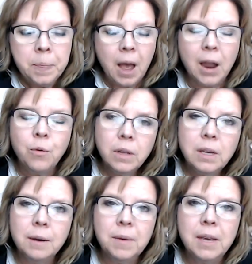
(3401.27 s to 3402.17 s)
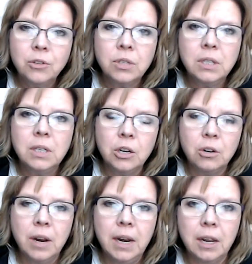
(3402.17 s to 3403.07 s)
I really am interested in
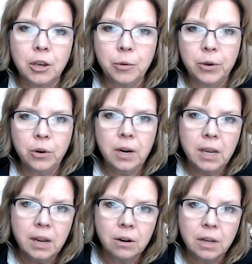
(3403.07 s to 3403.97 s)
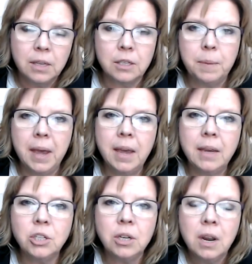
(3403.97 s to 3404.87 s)
creating a community here on this
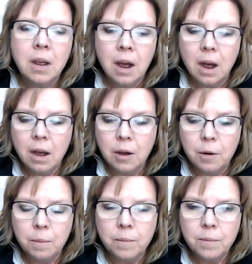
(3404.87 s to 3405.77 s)
page, and